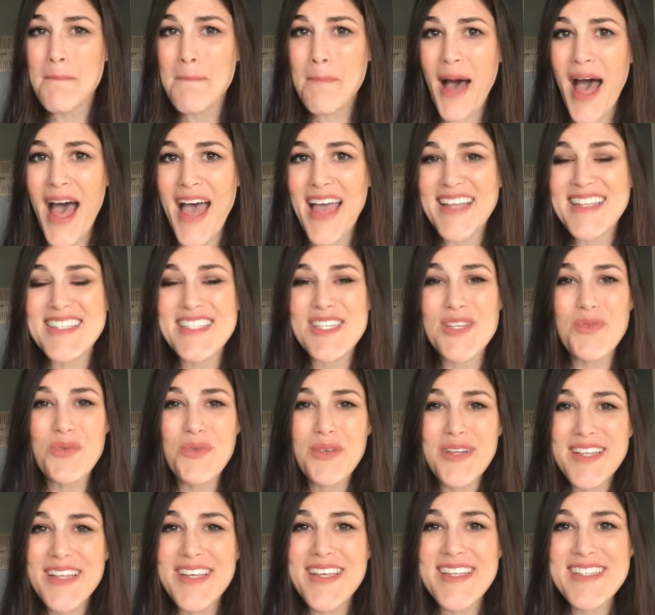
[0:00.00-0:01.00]
But to
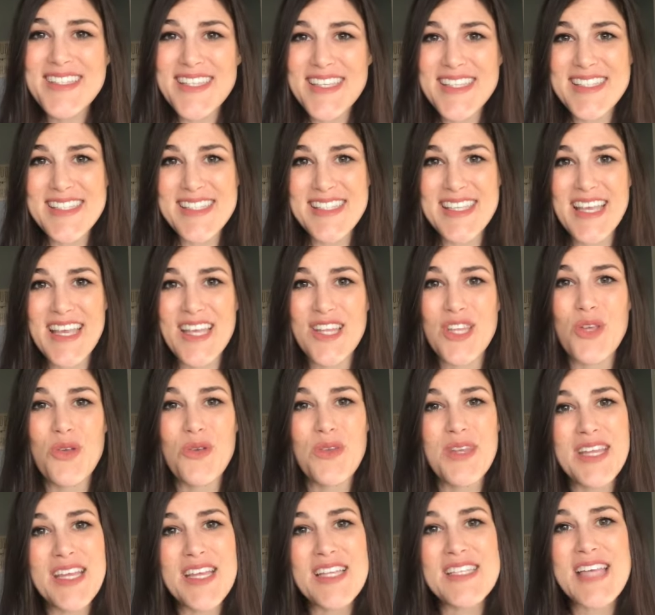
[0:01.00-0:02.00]
really succeed, you
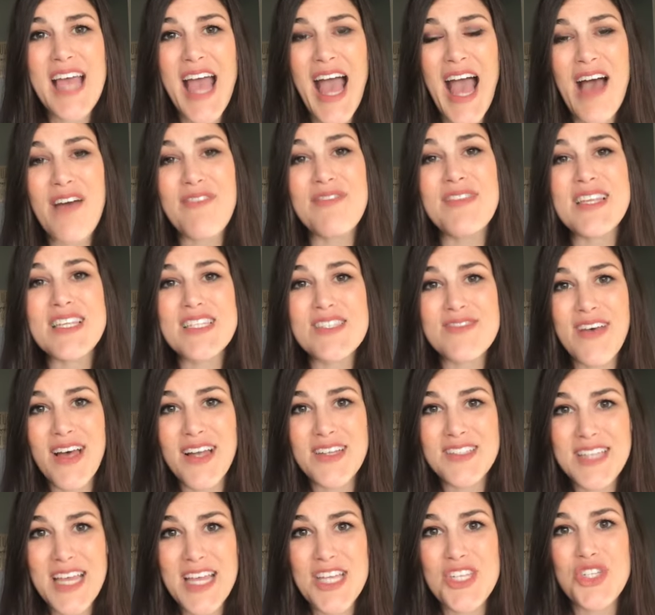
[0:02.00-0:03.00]
need to have these
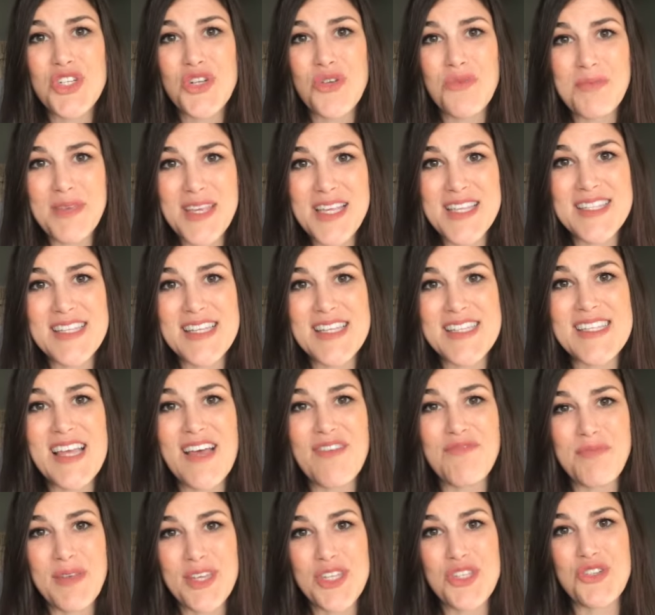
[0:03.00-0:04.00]
foundational pieces
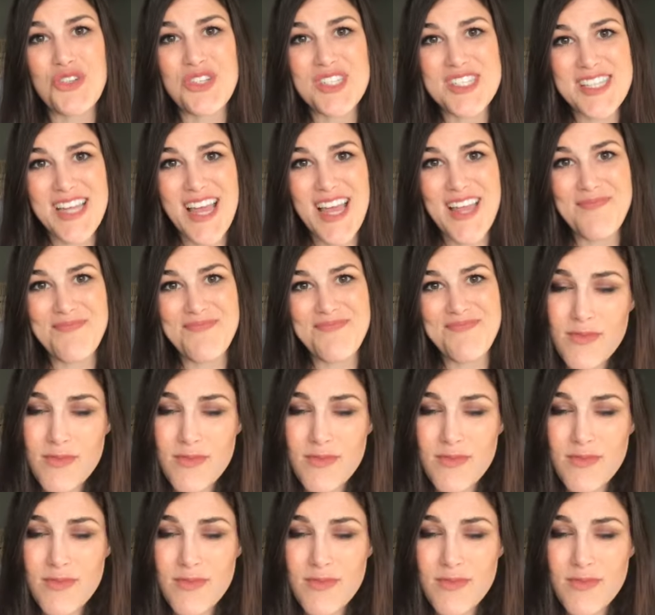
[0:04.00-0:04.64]
of Pinterest done.